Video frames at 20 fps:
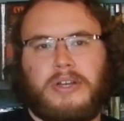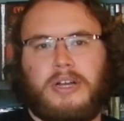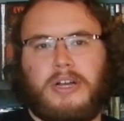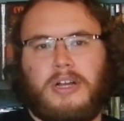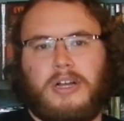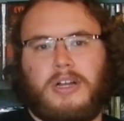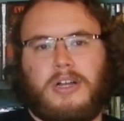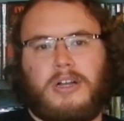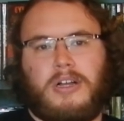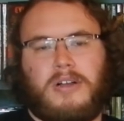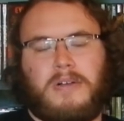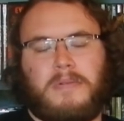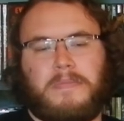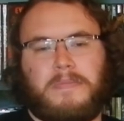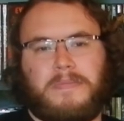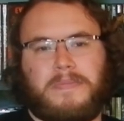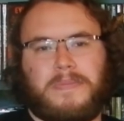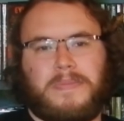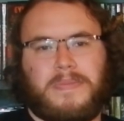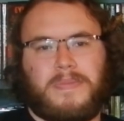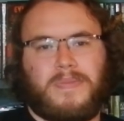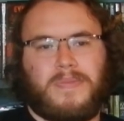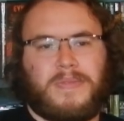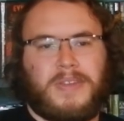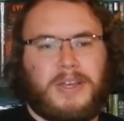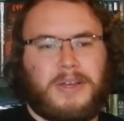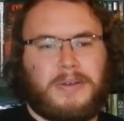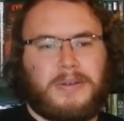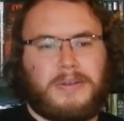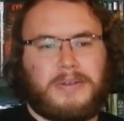
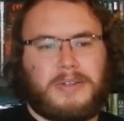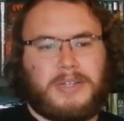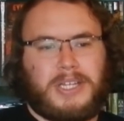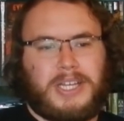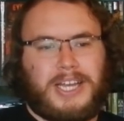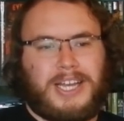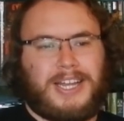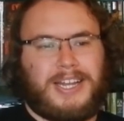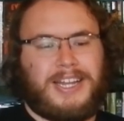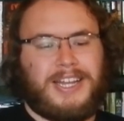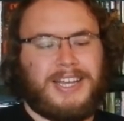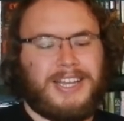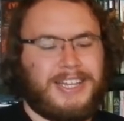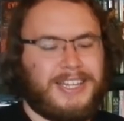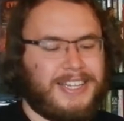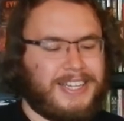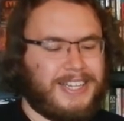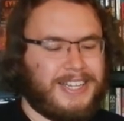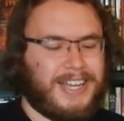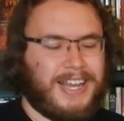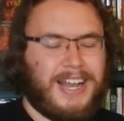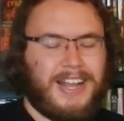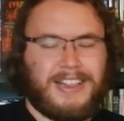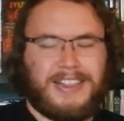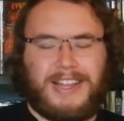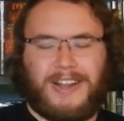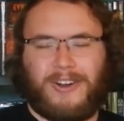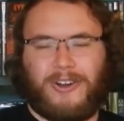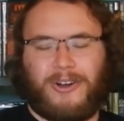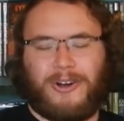And
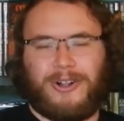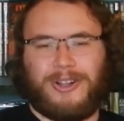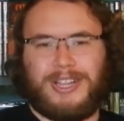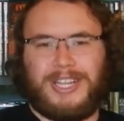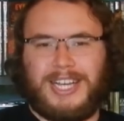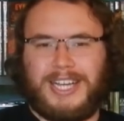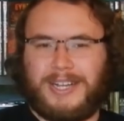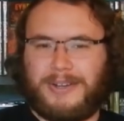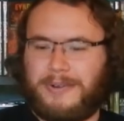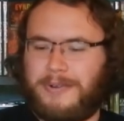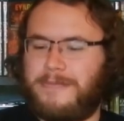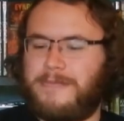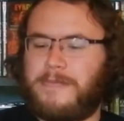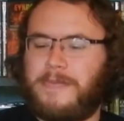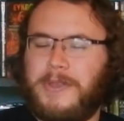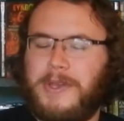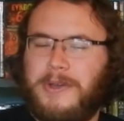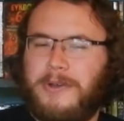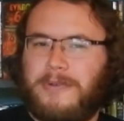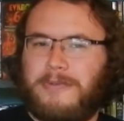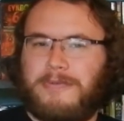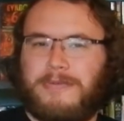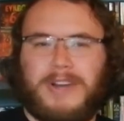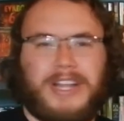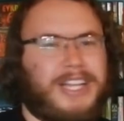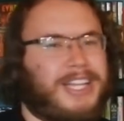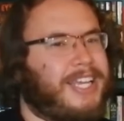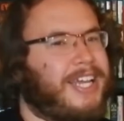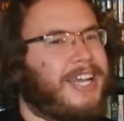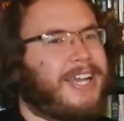they're all like
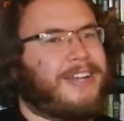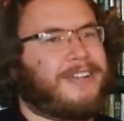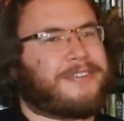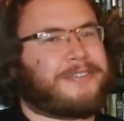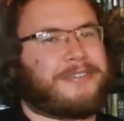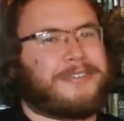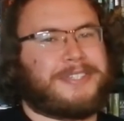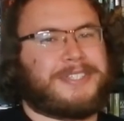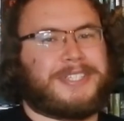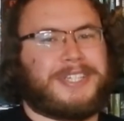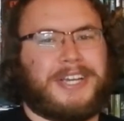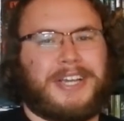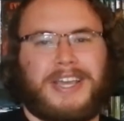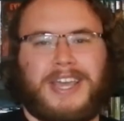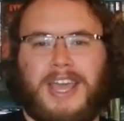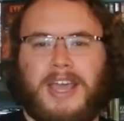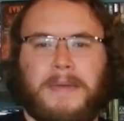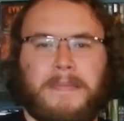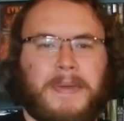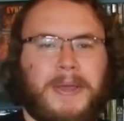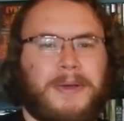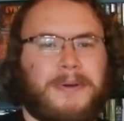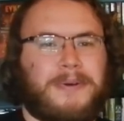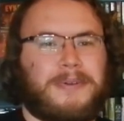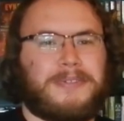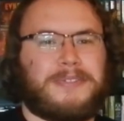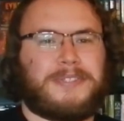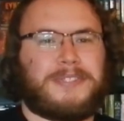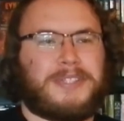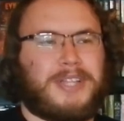really interesting
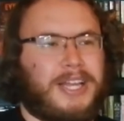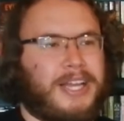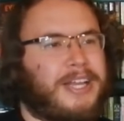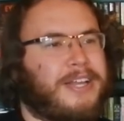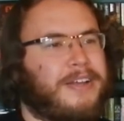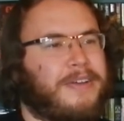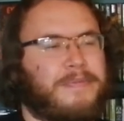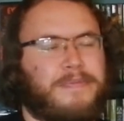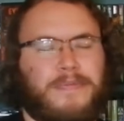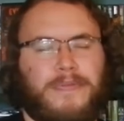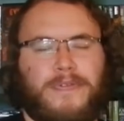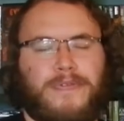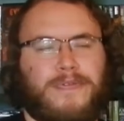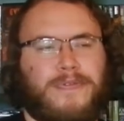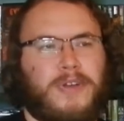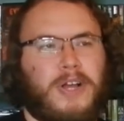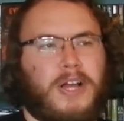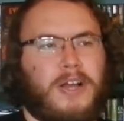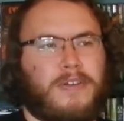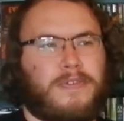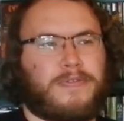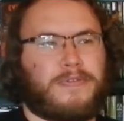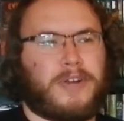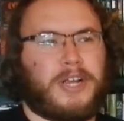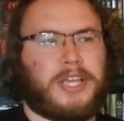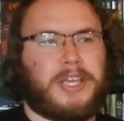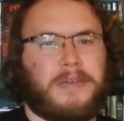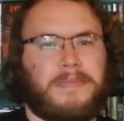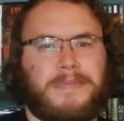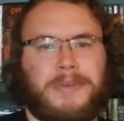cameos, like
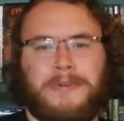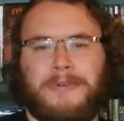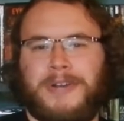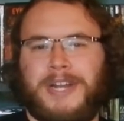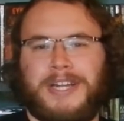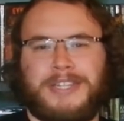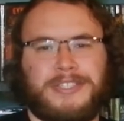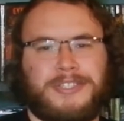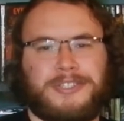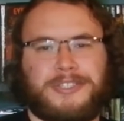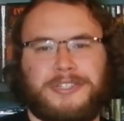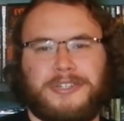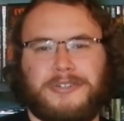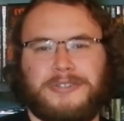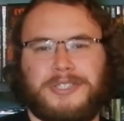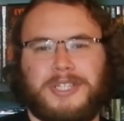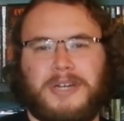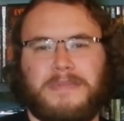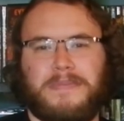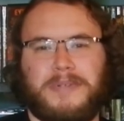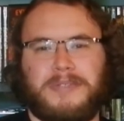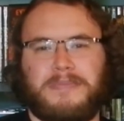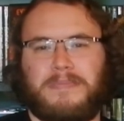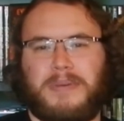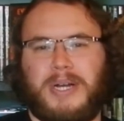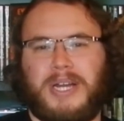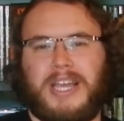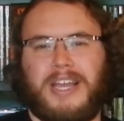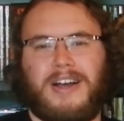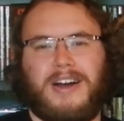Frankie Muniz shows up as
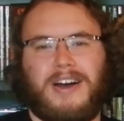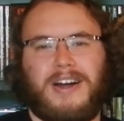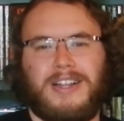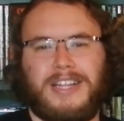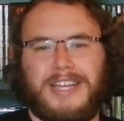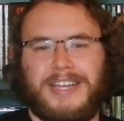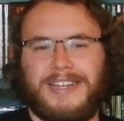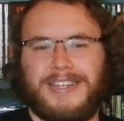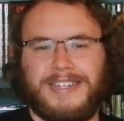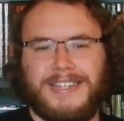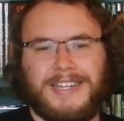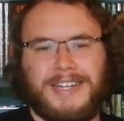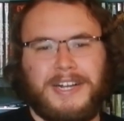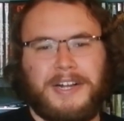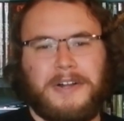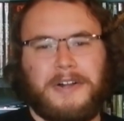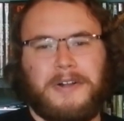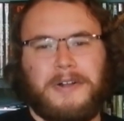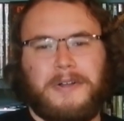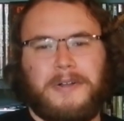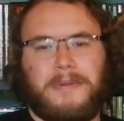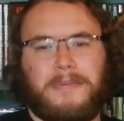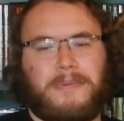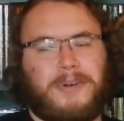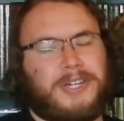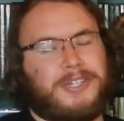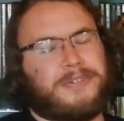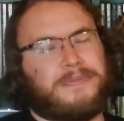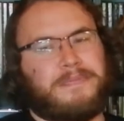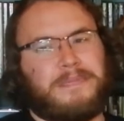Buddy Holly,
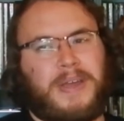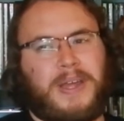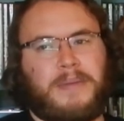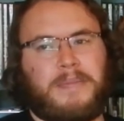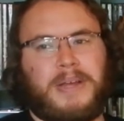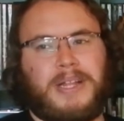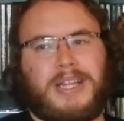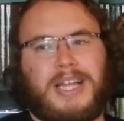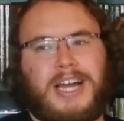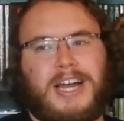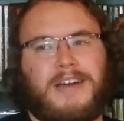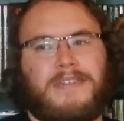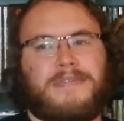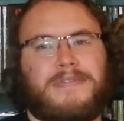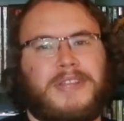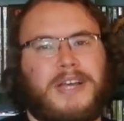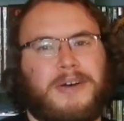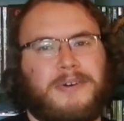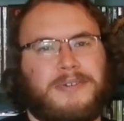which made me laugh. That